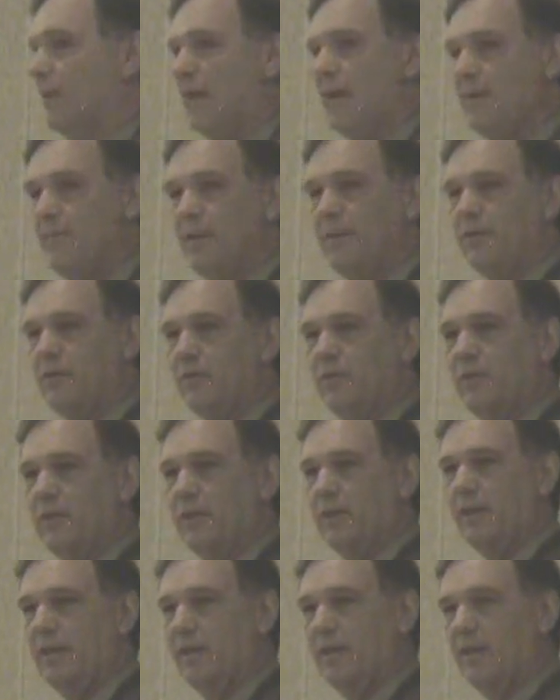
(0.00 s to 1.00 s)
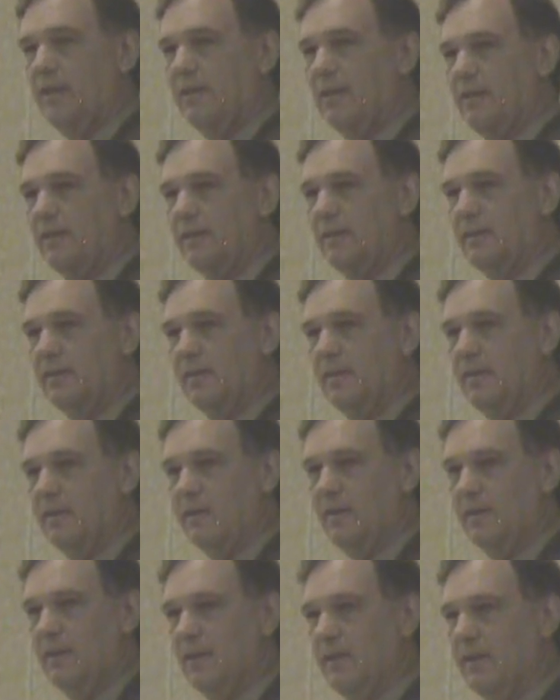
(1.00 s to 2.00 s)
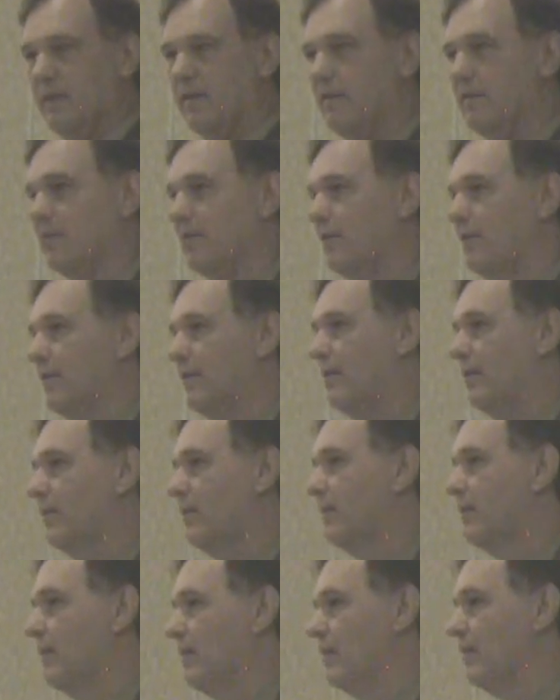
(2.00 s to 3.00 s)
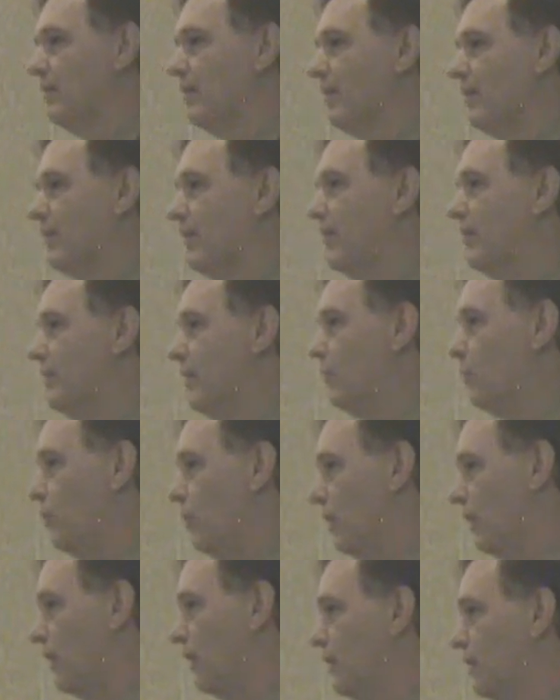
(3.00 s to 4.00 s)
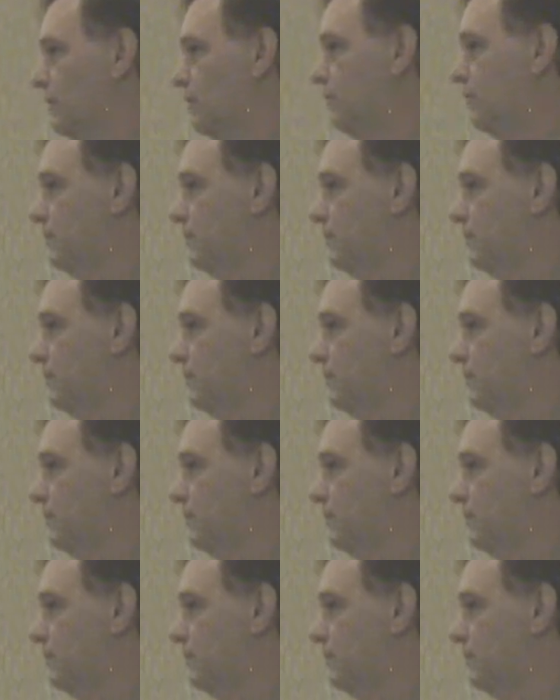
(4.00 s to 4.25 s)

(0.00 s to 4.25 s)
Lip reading: What I'm interested in is things that work.